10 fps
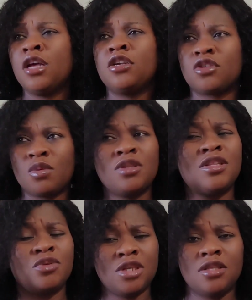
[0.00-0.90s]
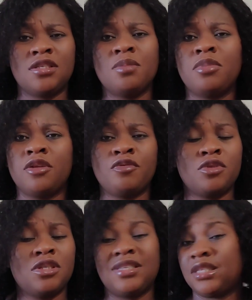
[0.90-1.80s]
Someone that will share the same belief
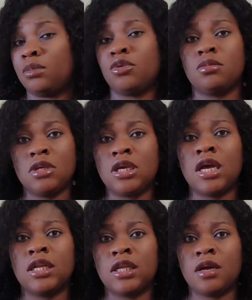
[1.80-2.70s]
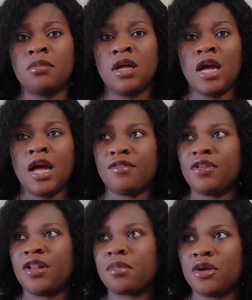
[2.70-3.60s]
system with me. And I
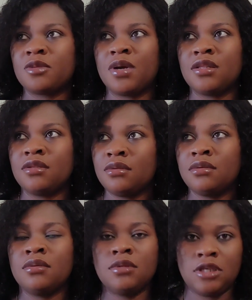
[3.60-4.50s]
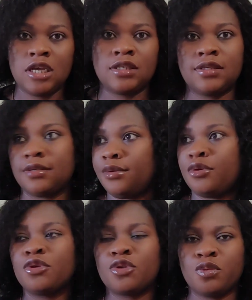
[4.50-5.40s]
feel like my husband, yes, he
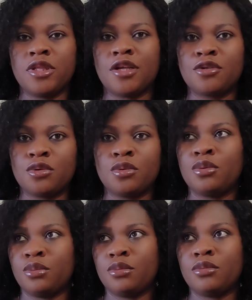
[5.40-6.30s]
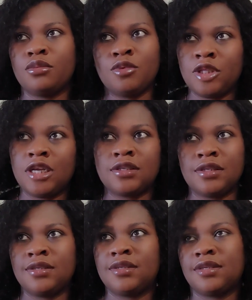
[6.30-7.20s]
goes to Winners, so Winners
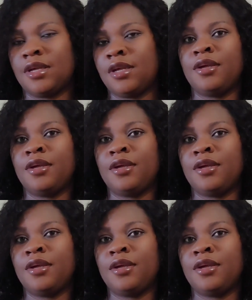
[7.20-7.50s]
is